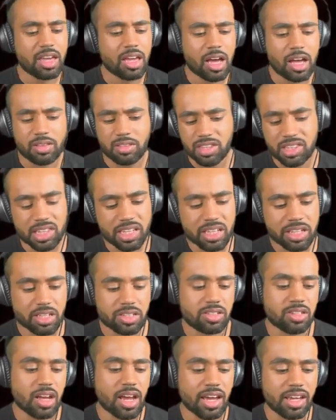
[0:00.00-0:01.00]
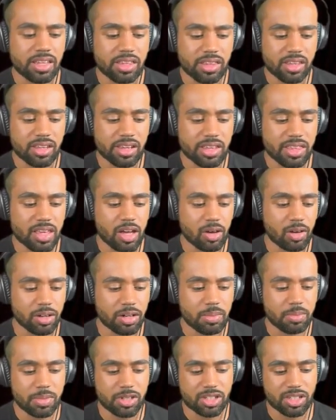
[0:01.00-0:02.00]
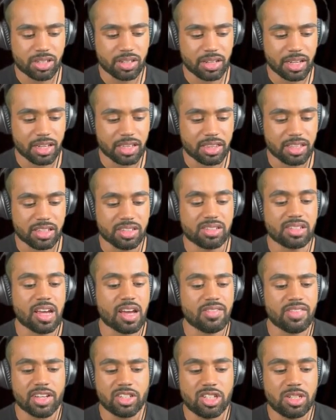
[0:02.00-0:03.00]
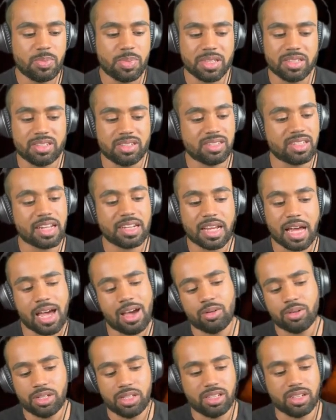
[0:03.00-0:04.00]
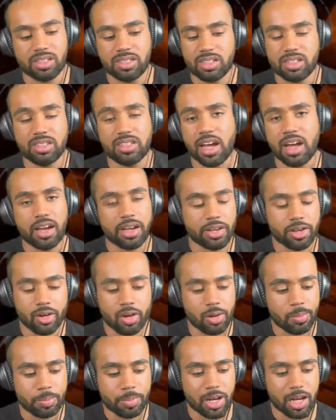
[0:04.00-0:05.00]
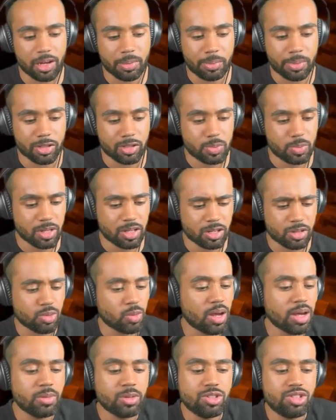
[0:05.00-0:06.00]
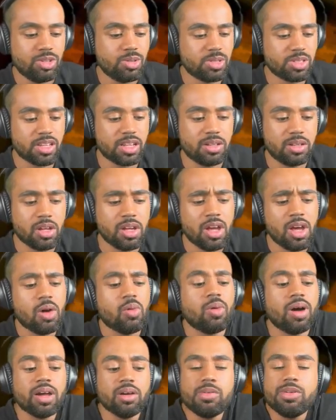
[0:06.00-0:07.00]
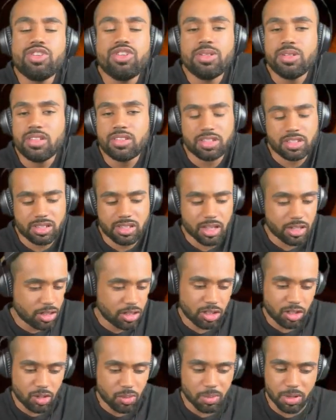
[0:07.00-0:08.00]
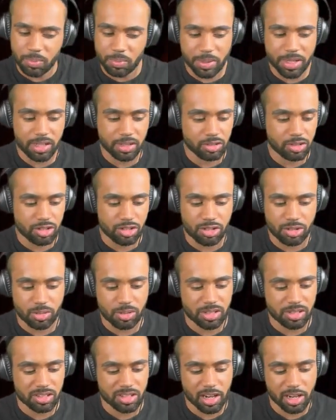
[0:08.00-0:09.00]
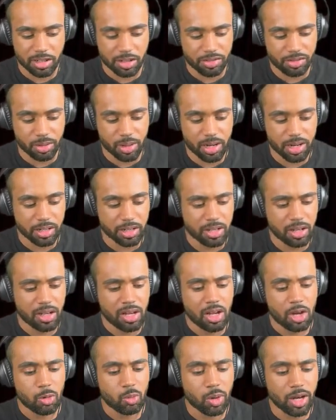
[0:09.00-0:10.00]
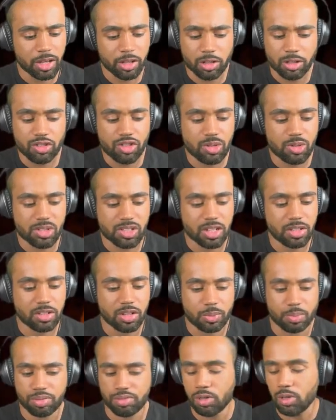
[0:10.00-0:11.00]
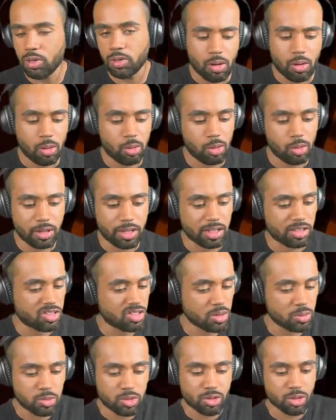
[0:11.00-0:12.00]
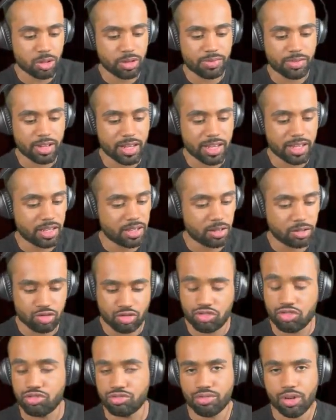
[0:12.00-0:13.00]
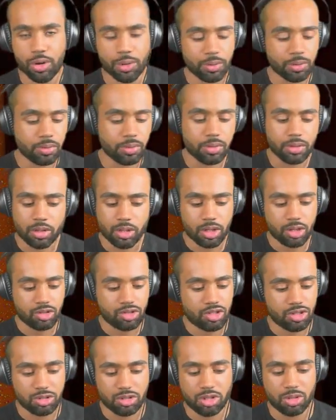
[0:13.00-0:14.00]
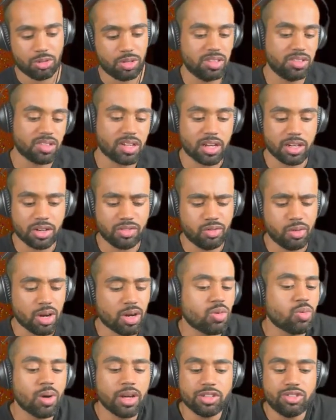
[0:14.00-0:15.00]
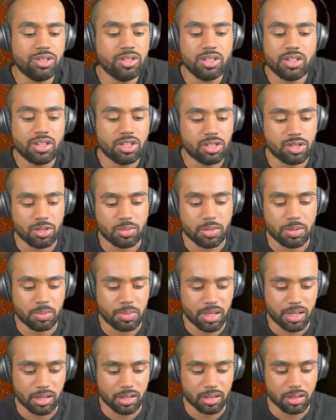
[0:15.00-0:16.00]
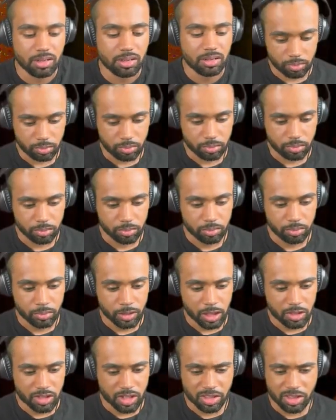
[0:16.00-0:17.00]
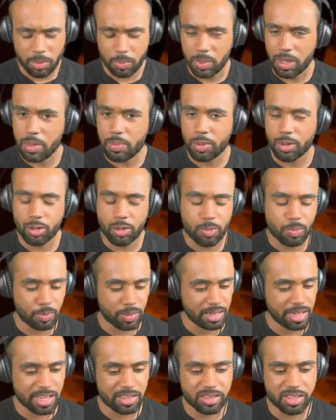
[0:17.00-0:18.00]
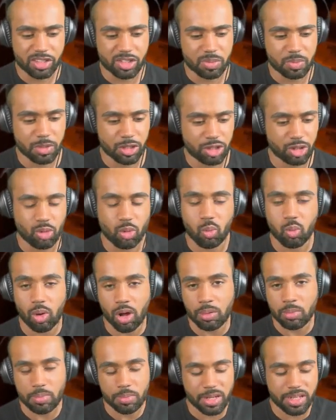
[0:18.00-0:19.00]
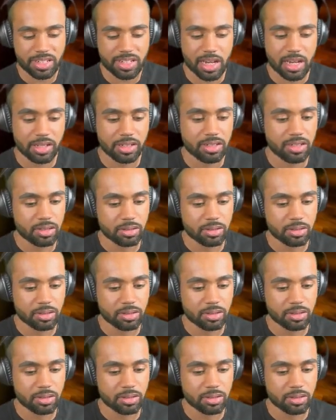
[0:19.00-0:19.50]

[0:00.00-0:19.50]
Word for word: The thing is, I think that on a mission like this, I've actually been sent out here to die on purpose. Because why would you send... Why would you need to send a human being to do this kind of work? Why couldn't you send a probe or like some sort of like drone to do this kind of work? Why do you need a human being? It's like the people who planned this mission want me dead.